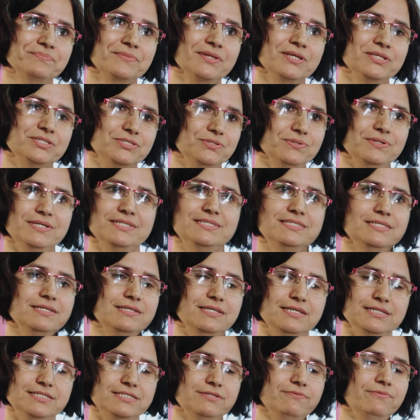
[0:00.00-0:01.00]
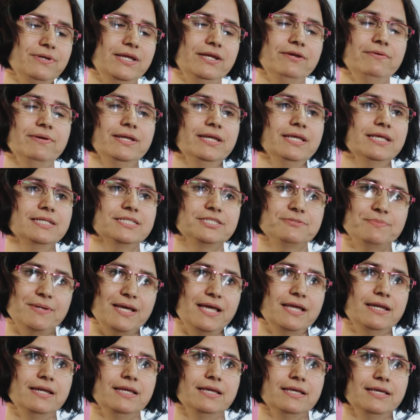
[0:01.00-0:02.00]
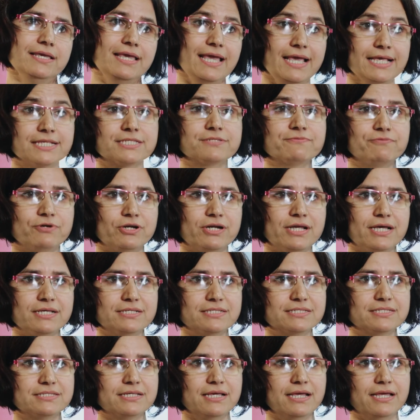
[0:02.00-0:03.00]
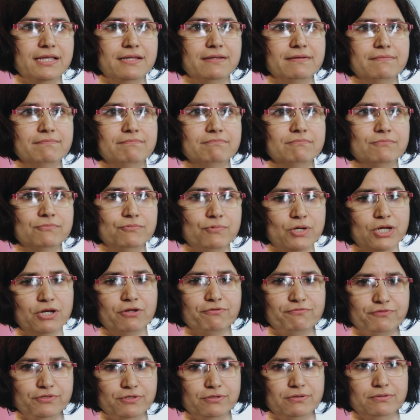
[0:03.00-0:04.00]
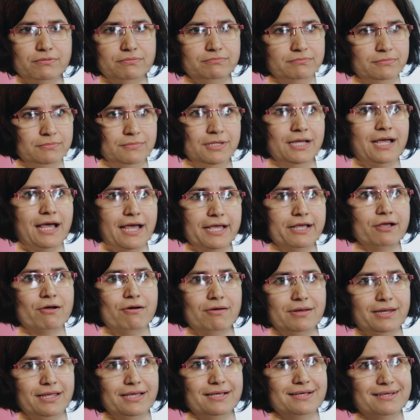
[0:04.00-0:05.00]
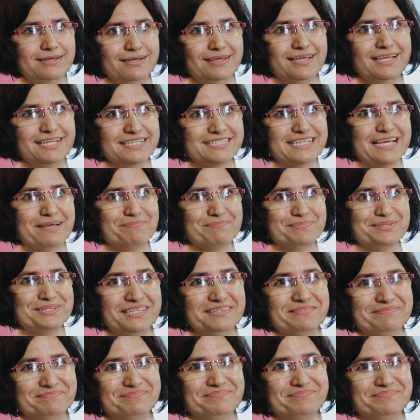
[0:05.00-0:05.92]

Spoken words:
So it's a very, very inspiring case for us, and one of the iconic examples.